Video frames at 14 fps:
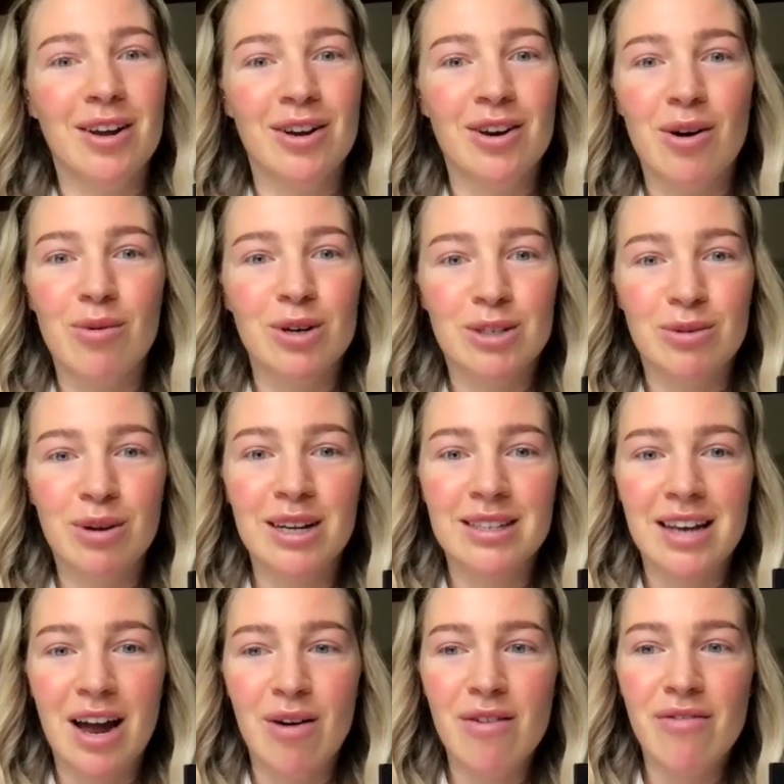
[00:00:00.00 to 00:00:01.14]
You know, it was really
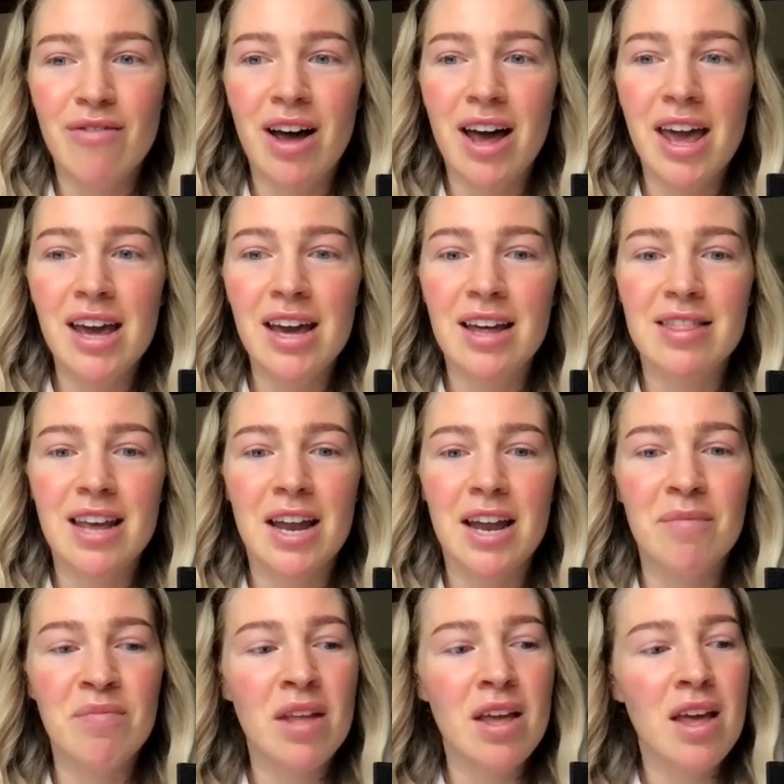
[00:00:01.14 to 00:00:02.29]
terrifying. And
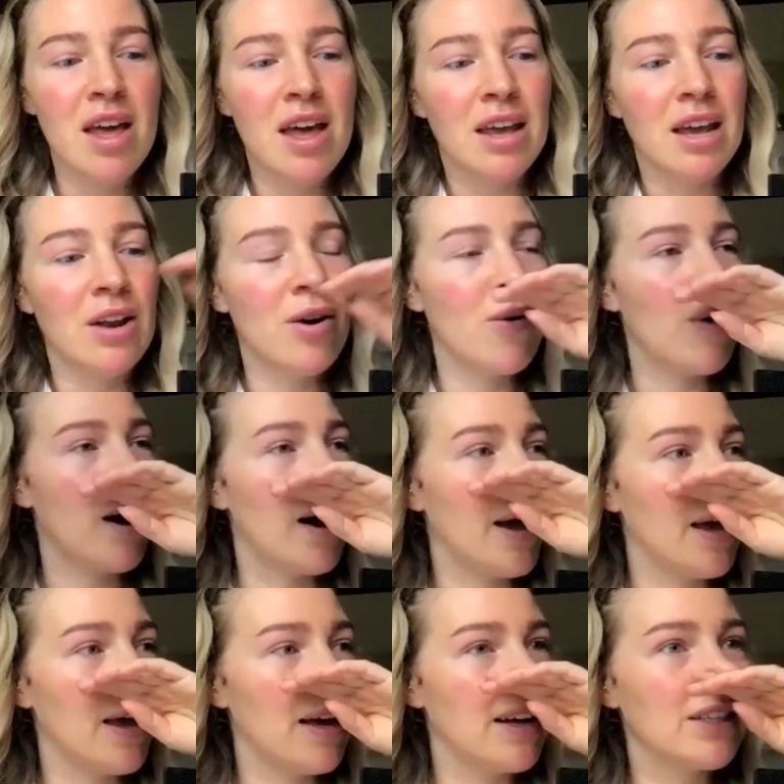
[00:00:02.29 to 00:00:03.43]
then You know,
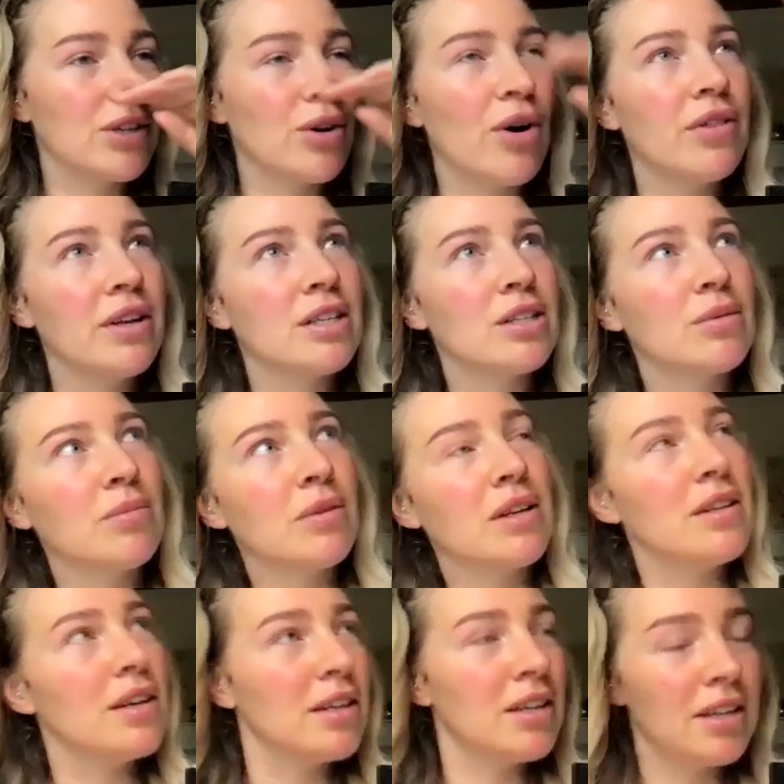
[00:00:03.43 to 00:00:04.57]
I, I saw in this, in
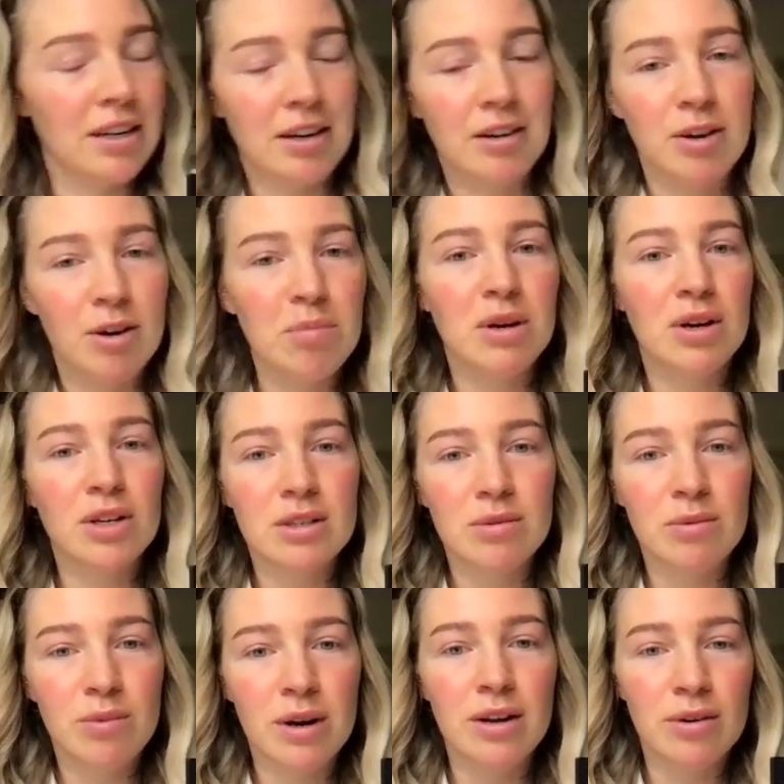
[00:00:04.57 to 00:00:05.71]
the it, because
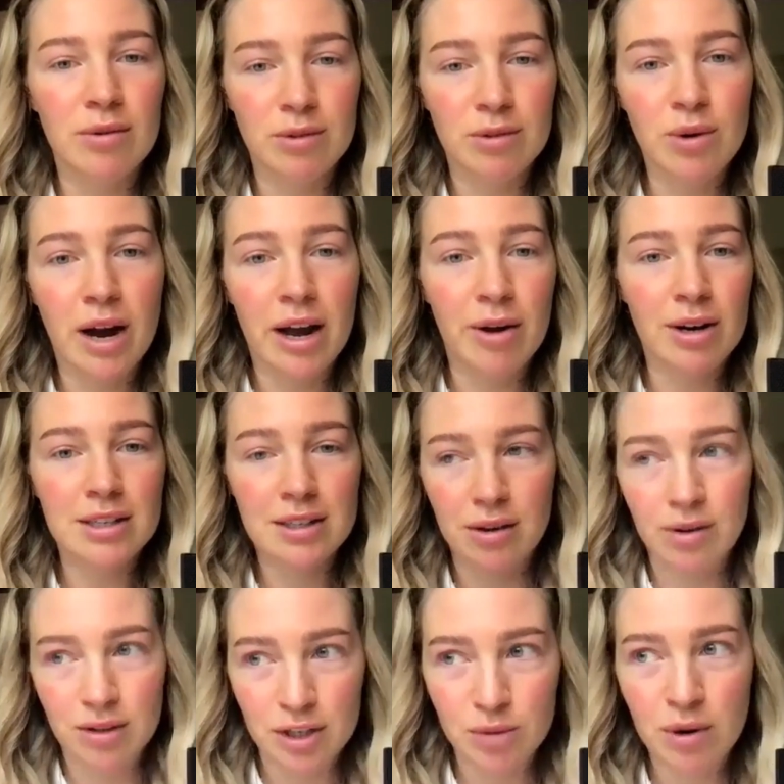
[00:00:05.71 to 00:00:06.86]
when you do ayahuasca,
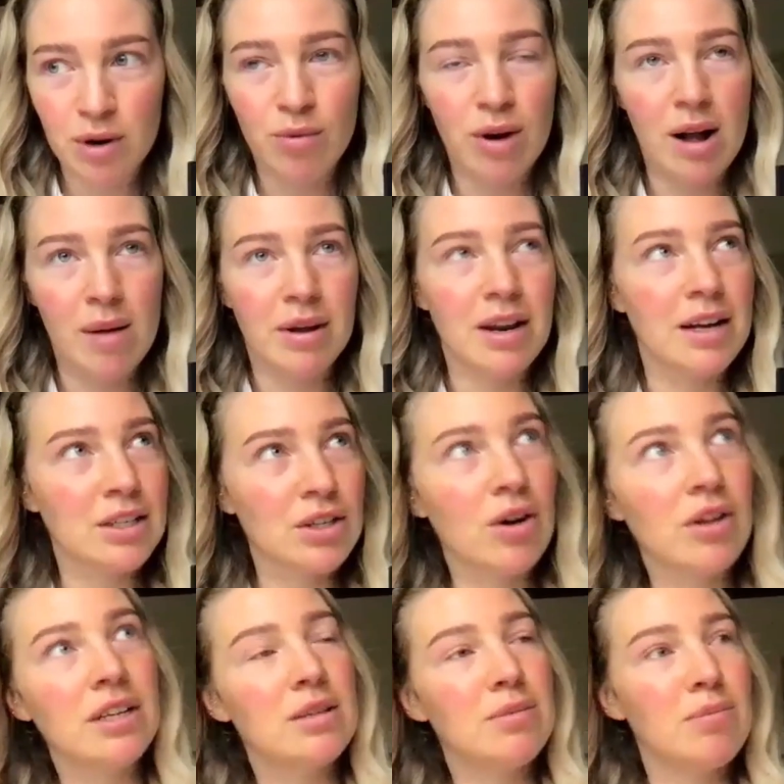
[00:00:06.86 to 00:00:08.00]
you're in the spirit realm, and I saw
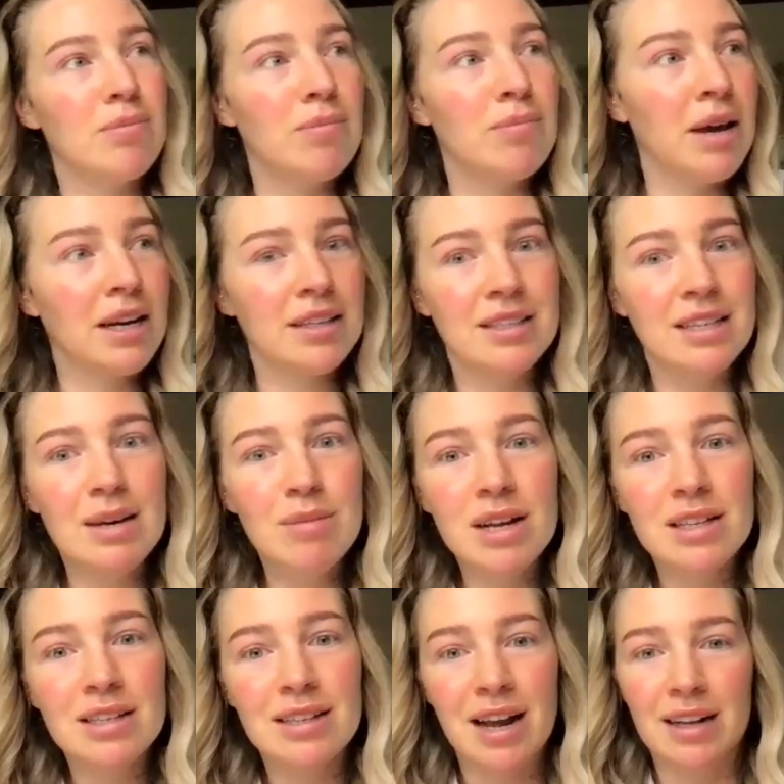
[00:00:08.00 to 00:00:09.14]
these big
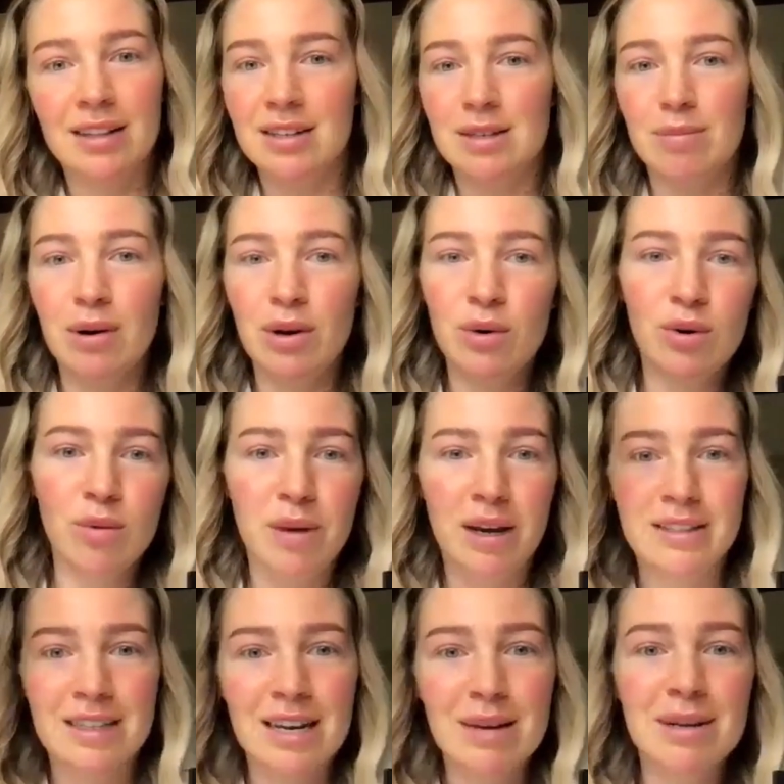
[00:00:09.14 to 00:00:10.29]
demons, like these blue big
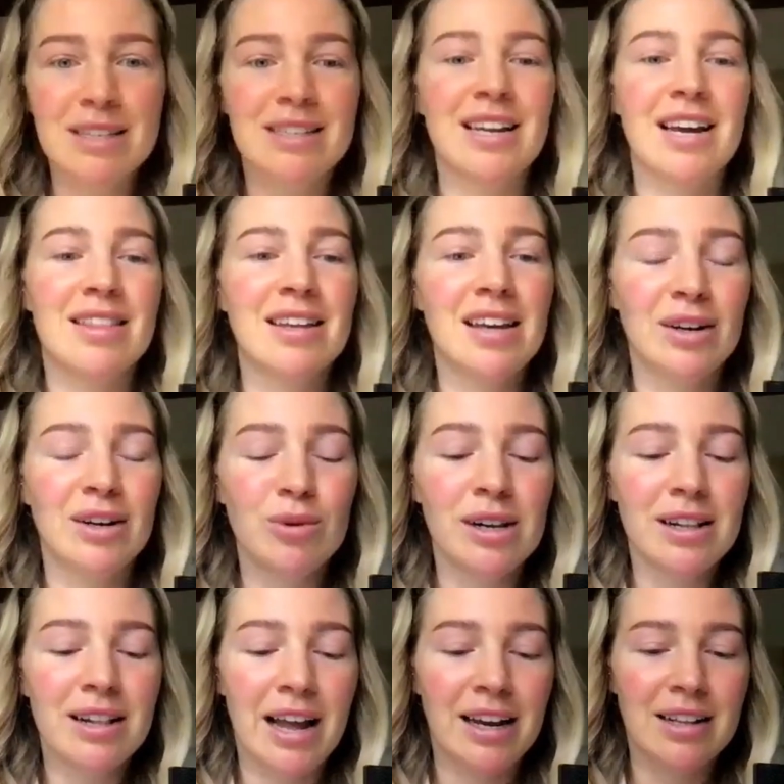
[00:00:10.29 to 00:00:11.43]
demons. And I think I
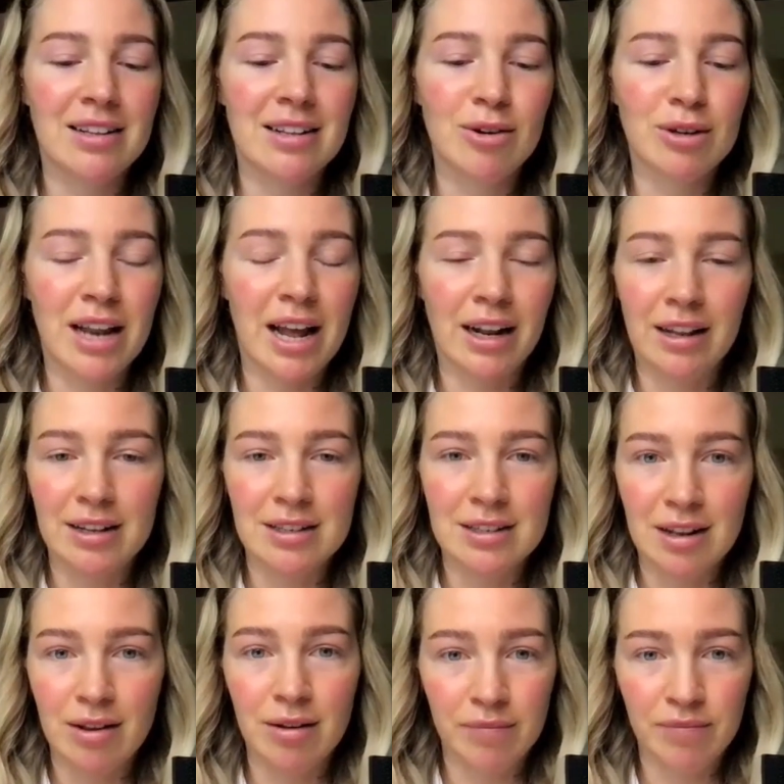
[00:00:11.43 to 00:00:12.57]
Googled, like, it looked like this
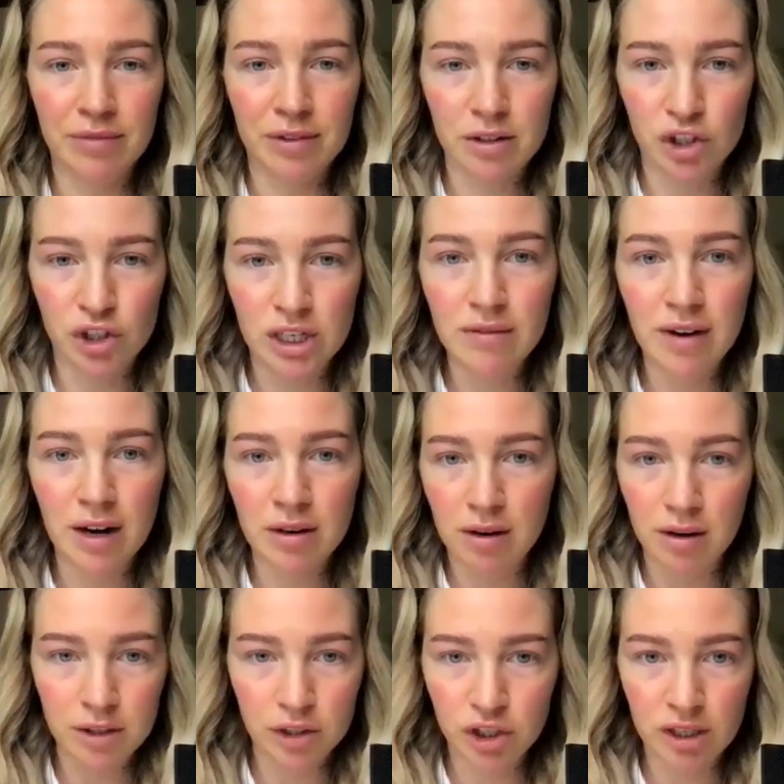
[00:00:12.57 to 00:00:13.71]
Shiva,
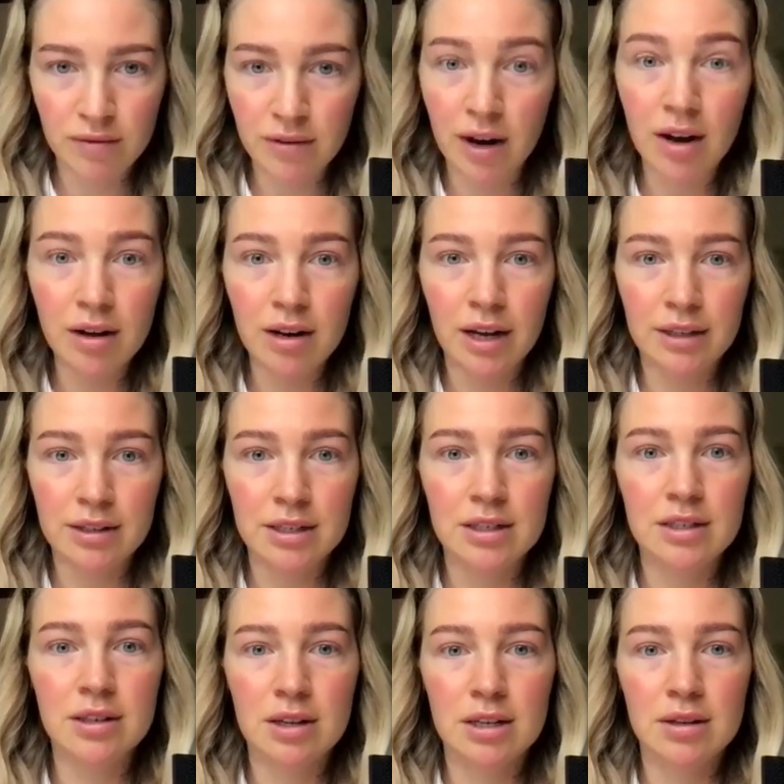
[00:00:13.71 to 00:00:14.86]
god Shiva, like
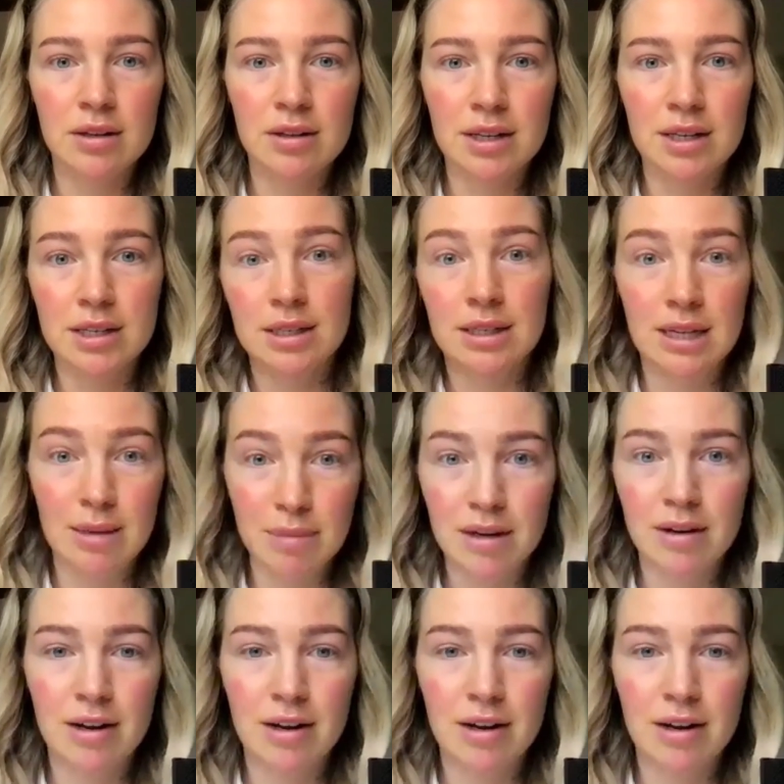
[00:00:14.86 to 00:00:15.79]
this uh, this demon,